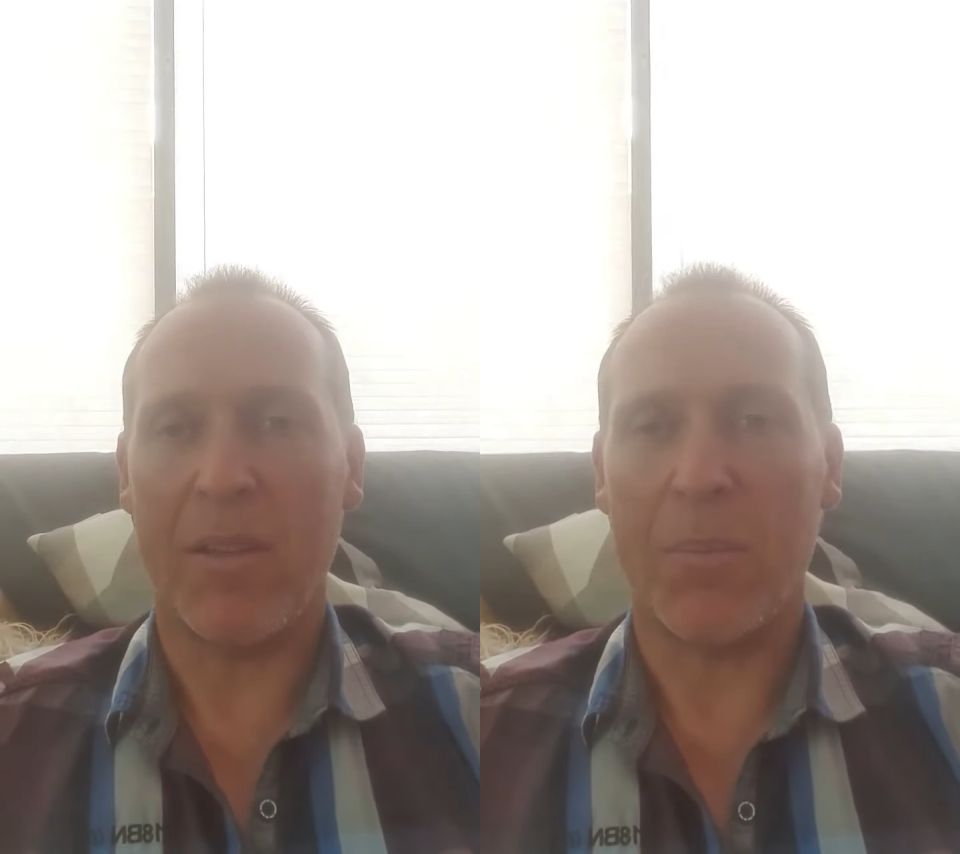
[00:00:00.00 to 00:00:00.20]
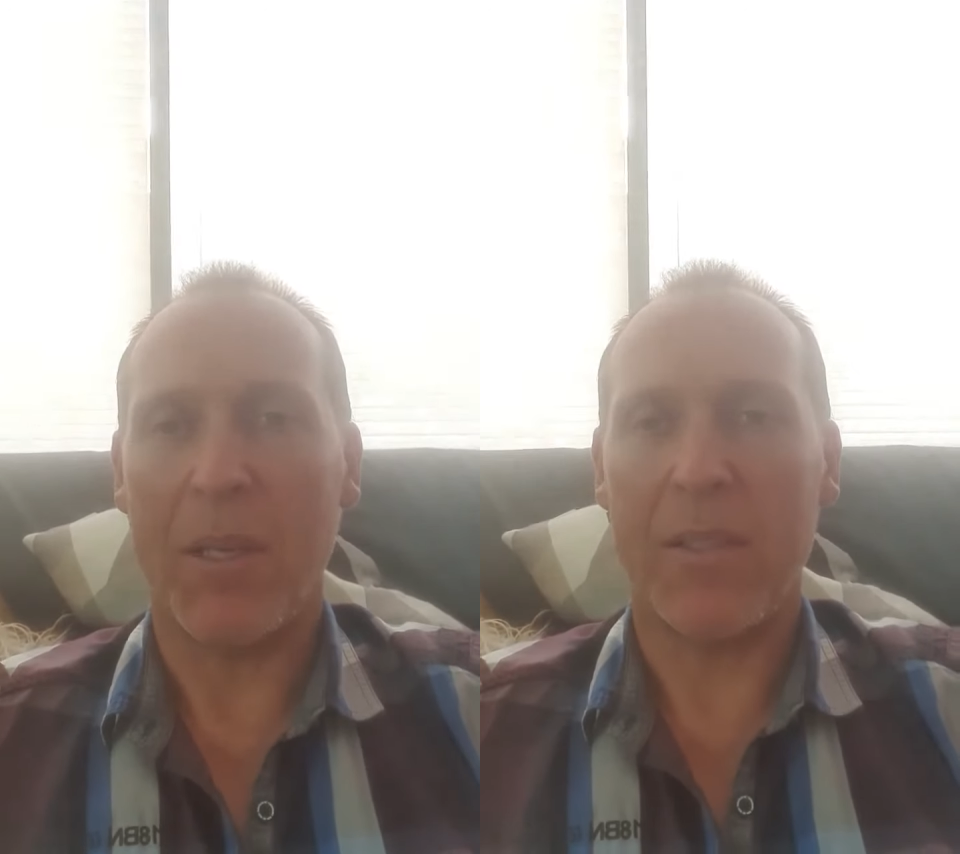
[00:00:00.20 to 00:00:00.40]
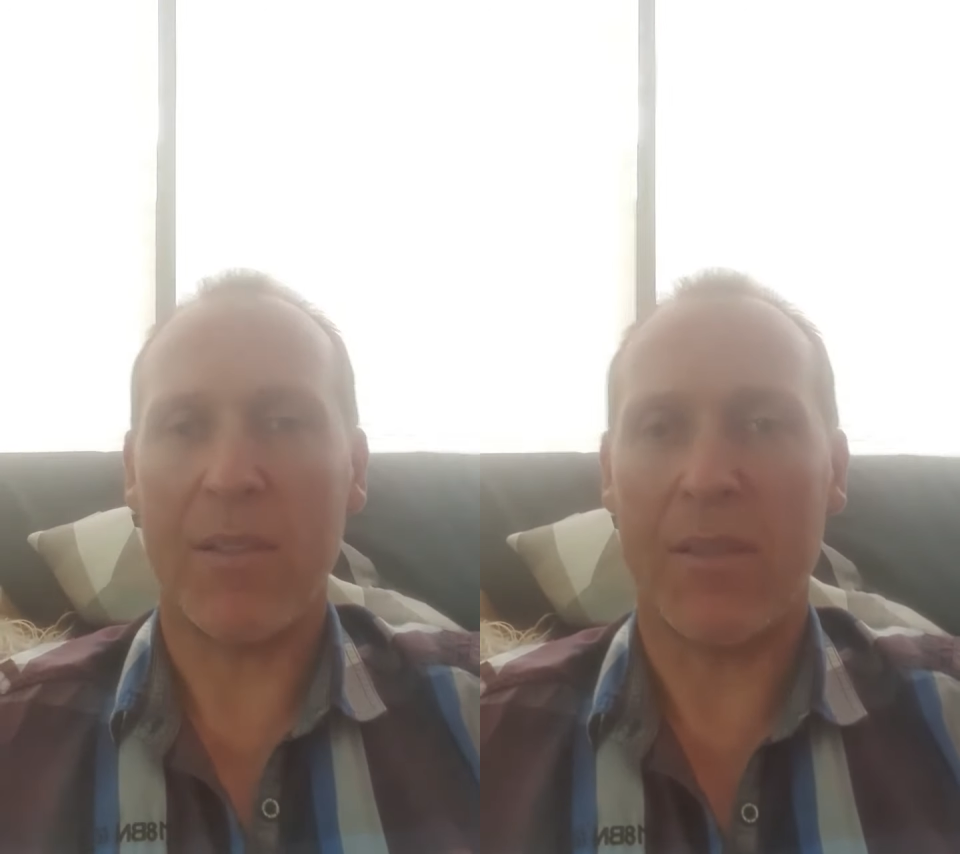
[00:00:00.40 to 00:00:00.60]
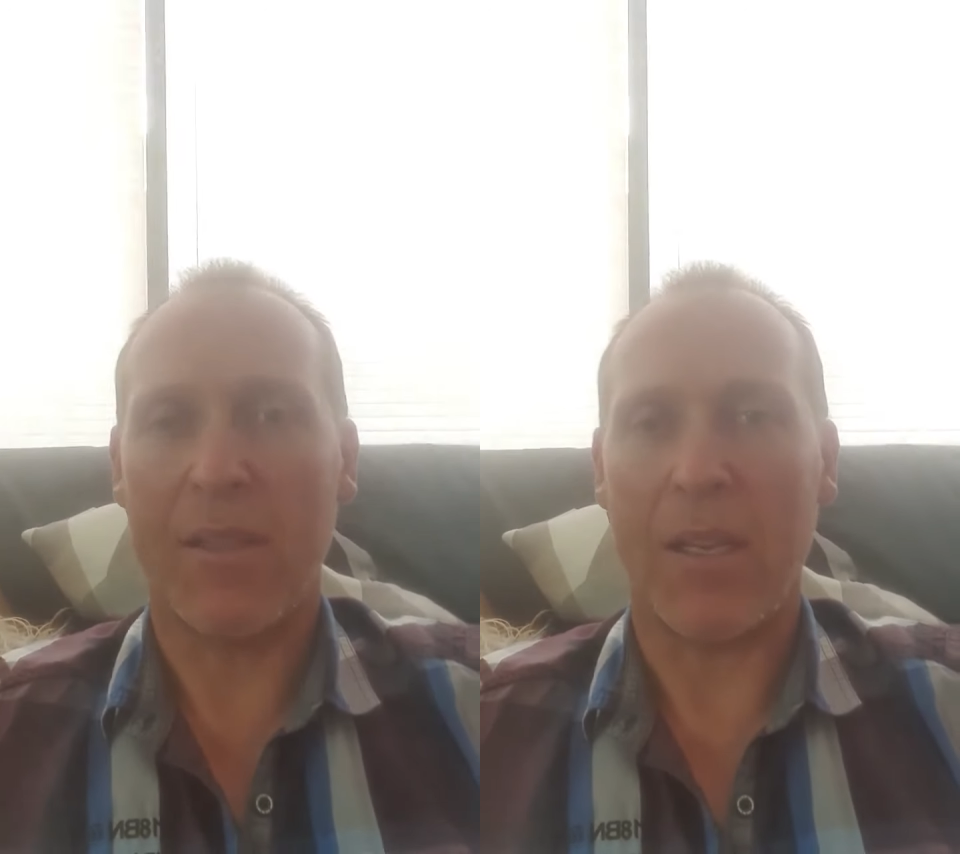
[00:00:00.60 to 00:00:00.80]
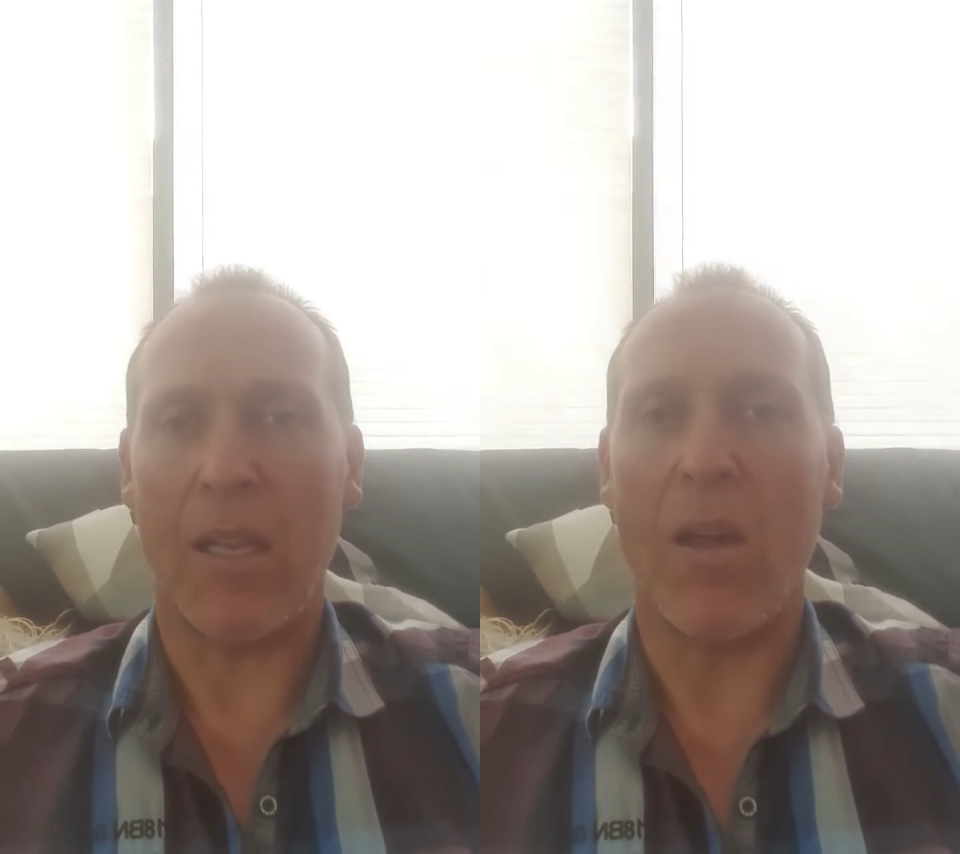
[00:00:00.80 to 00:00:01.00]
the pieces
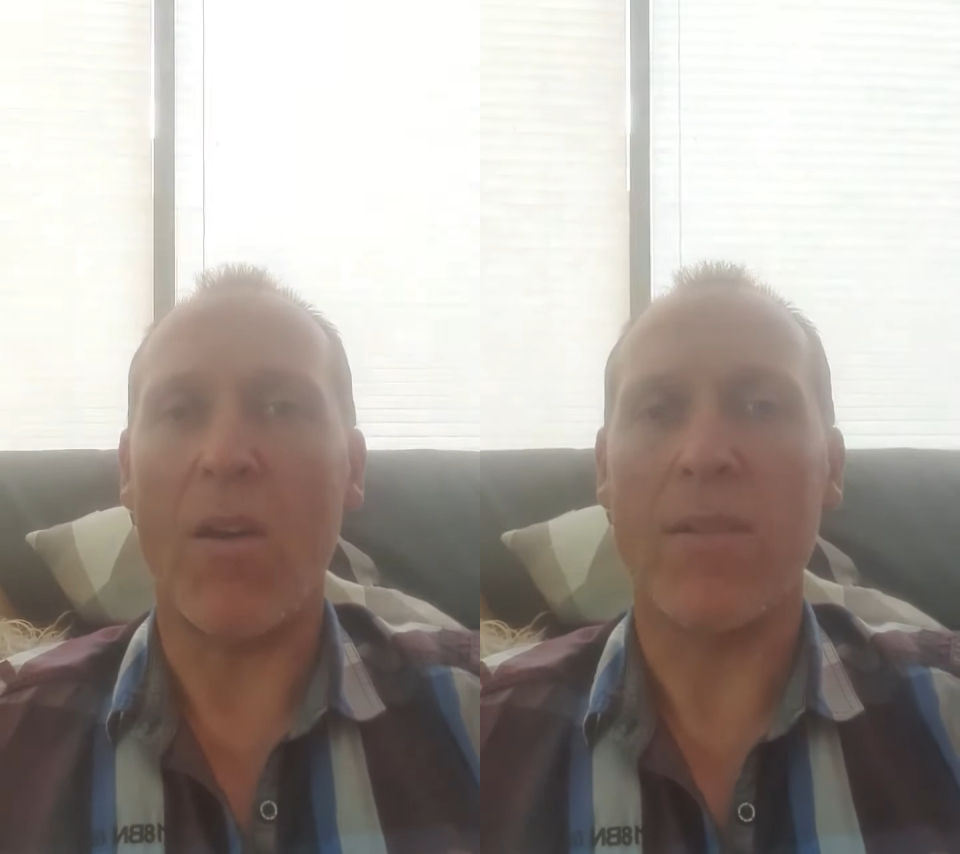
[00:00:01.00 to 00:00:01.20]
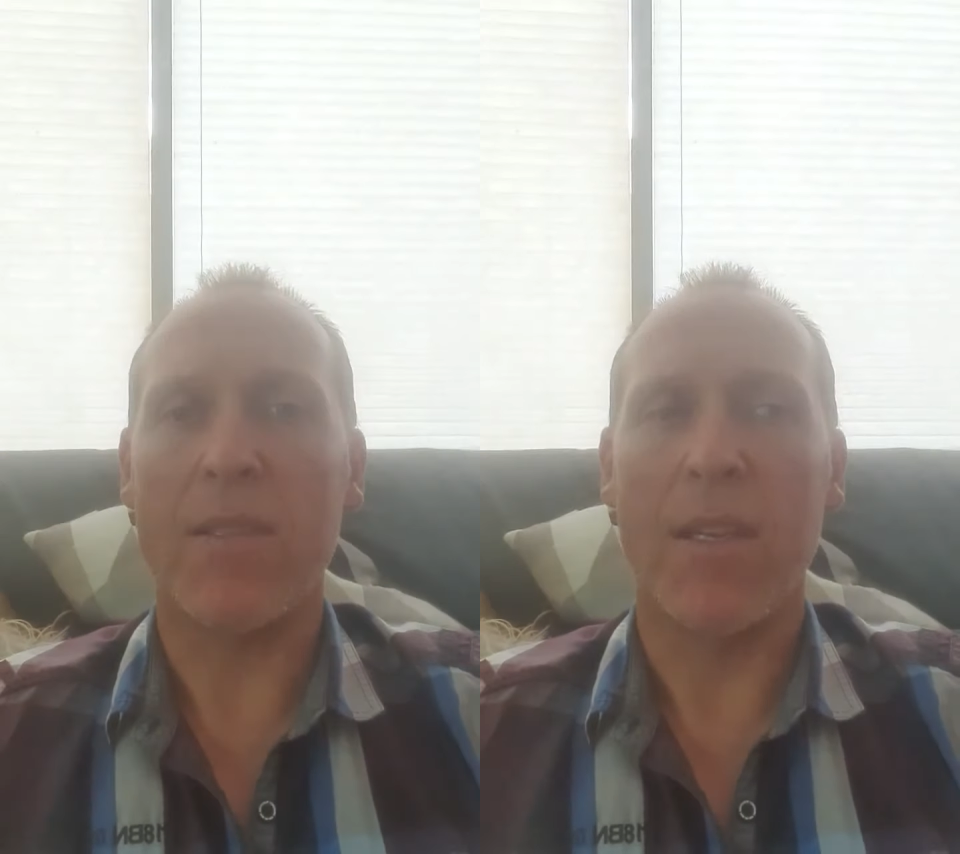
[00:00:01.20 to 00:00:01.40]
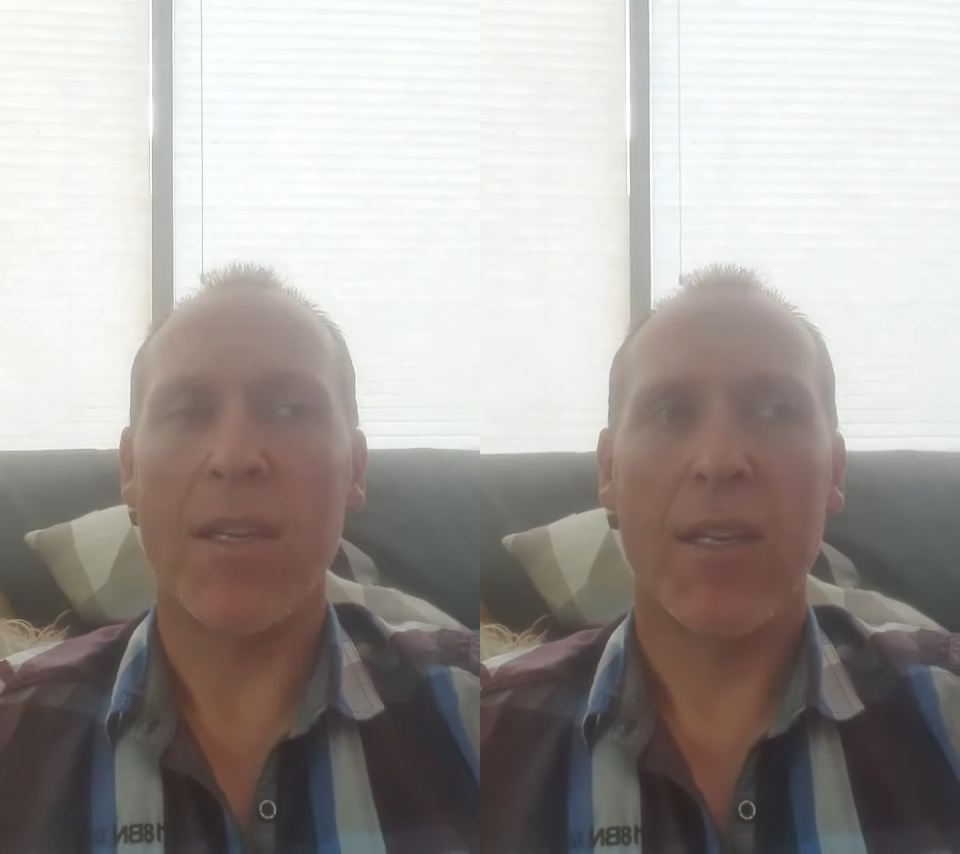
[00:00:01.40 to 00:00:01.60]
that are lost.